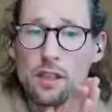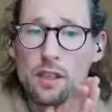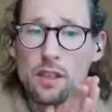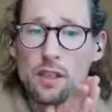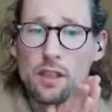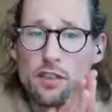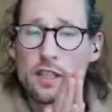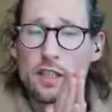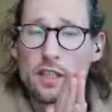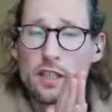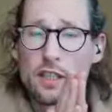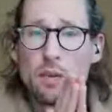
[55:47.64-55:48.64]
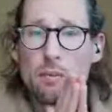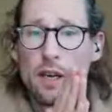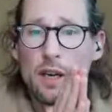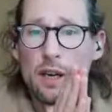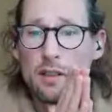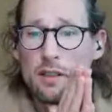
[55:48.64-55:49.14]
the trick is
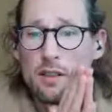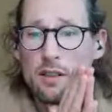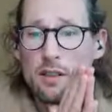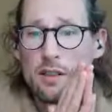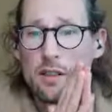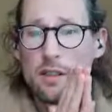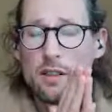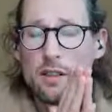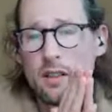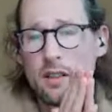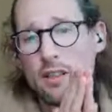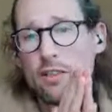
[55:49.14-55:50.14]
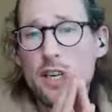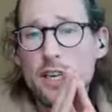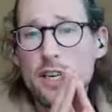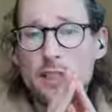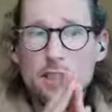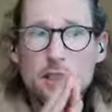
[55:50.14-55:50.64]
more about it, or
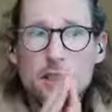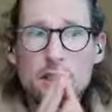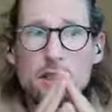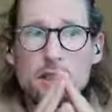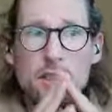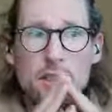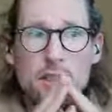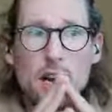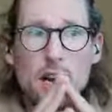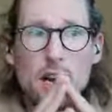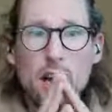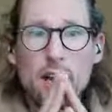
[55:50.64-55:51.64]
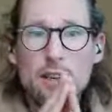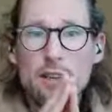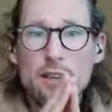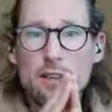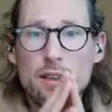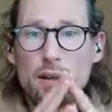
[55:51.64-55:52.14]
the skill is
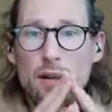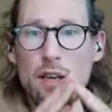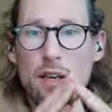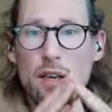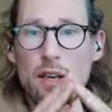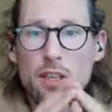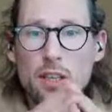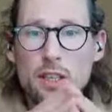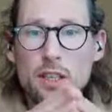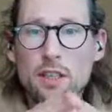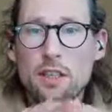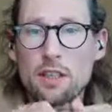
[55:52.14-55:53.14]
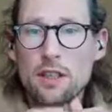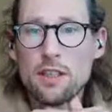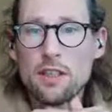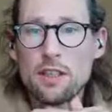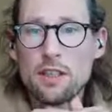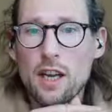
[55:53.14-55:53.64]
not about chucking
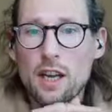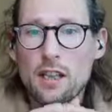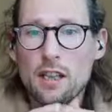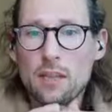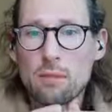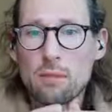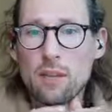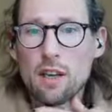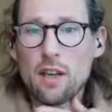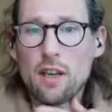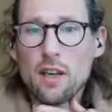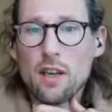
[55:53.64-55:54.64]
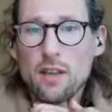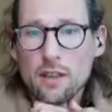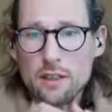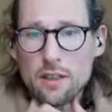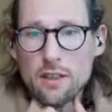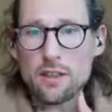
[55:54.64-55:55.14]
technology at it. It's about
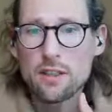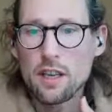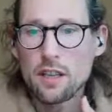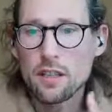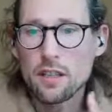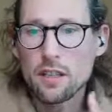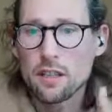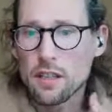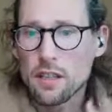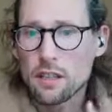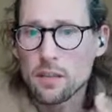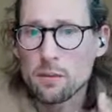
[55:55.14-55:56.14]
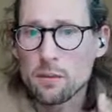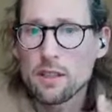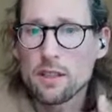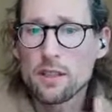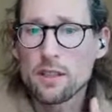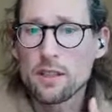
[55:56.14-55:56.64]
understanding your
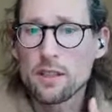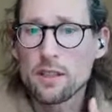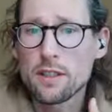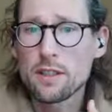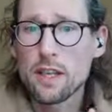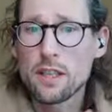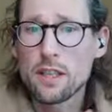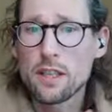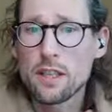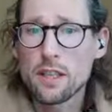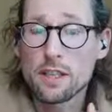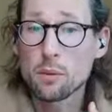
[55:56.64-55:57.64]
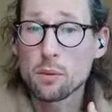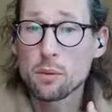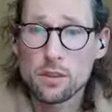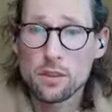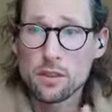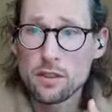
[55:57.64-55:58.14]
customers, understanding
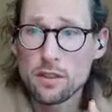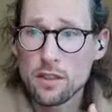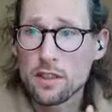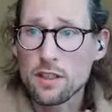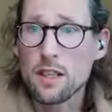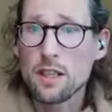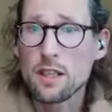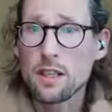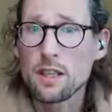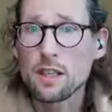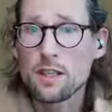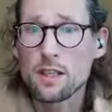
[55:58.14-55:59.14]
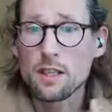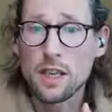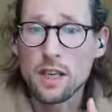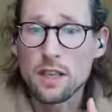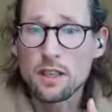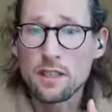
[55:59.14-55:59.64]
their worlds, understanding
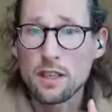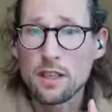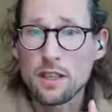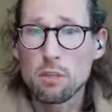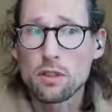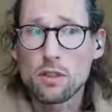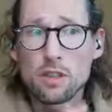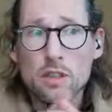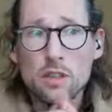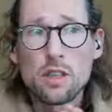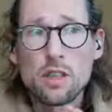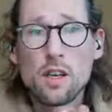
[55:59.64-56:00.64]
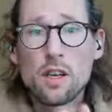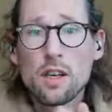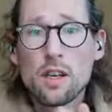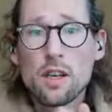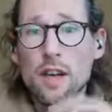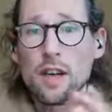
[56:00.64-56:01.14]
their needs and
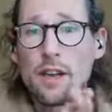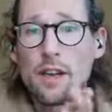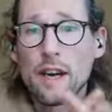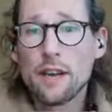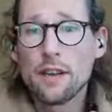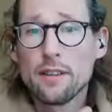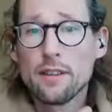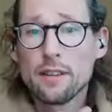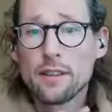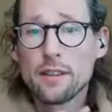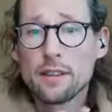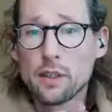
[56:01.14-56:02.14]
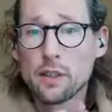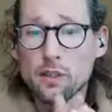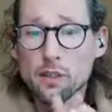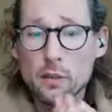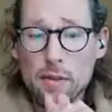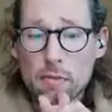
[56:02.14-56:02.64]
emotions, and then
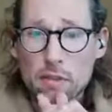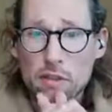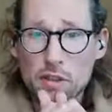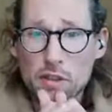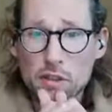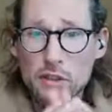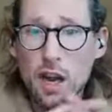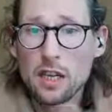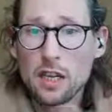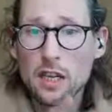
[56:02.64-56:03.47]
with true empathy,